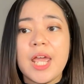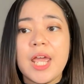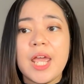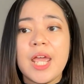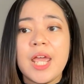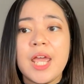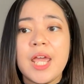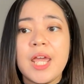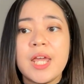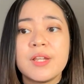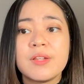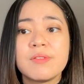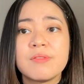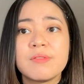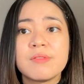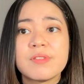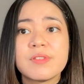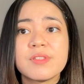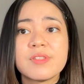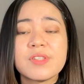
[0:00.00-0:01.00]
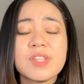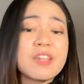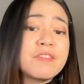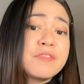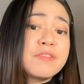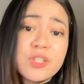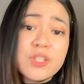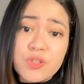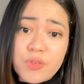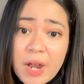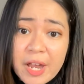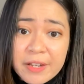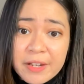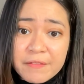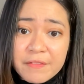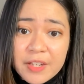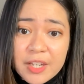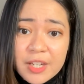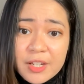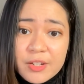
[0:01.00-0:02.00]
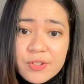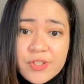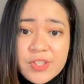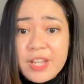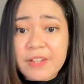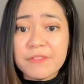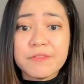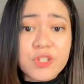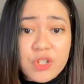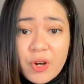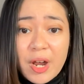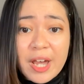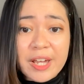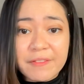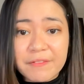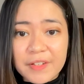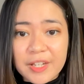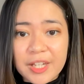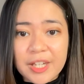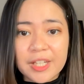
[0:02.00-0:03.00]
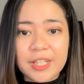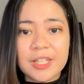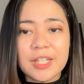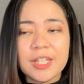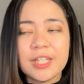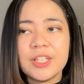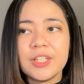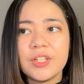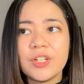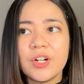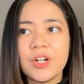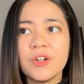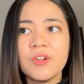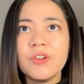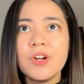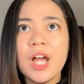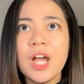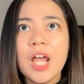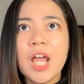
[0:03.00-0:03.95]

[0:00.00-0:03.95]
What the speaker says: and safety driving, safe driving, you know.